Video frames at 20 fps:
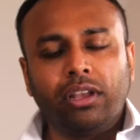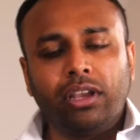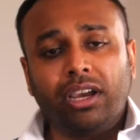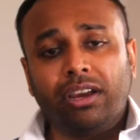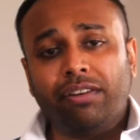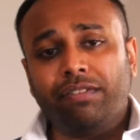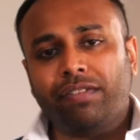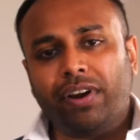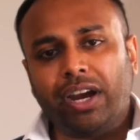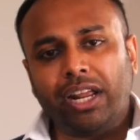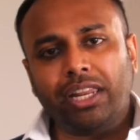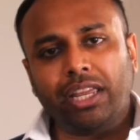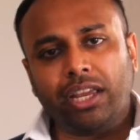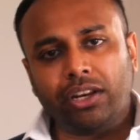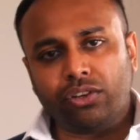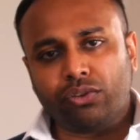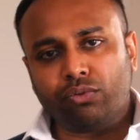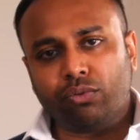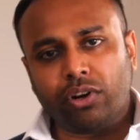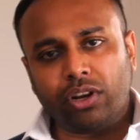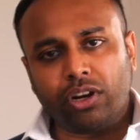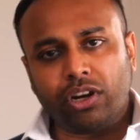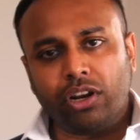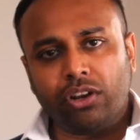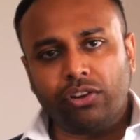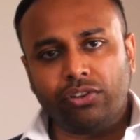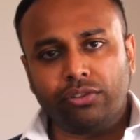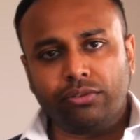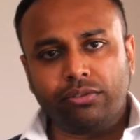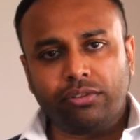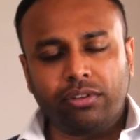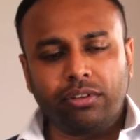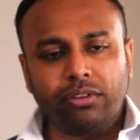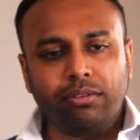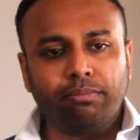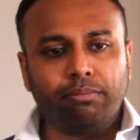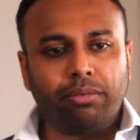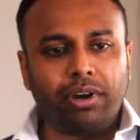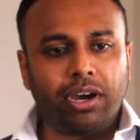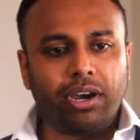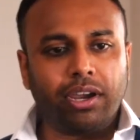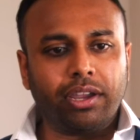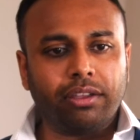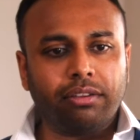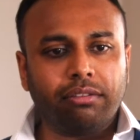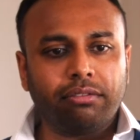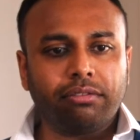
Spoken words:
And finally, I just want to close by